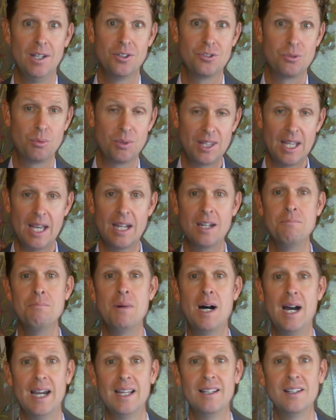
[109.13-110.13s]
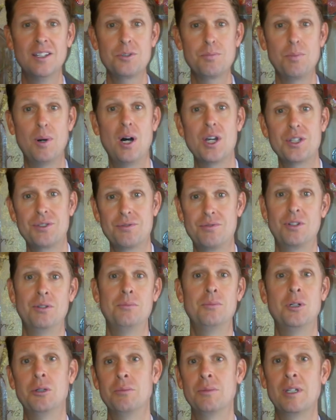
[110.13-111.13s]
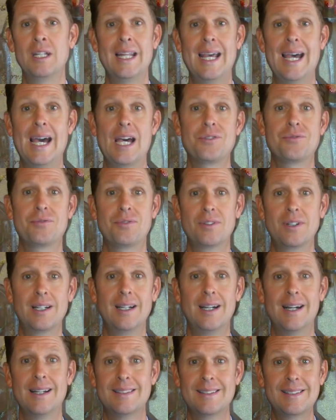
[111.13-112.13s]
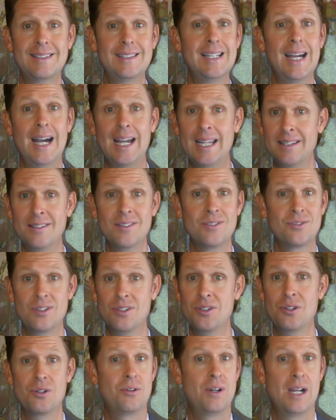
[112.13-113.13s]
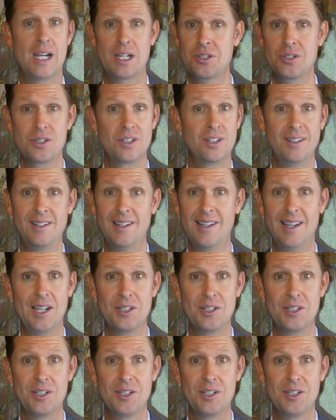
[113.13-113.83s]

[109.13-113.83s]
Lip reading: So with that in mind, let's pause for a moment and ask for God's guidance and direction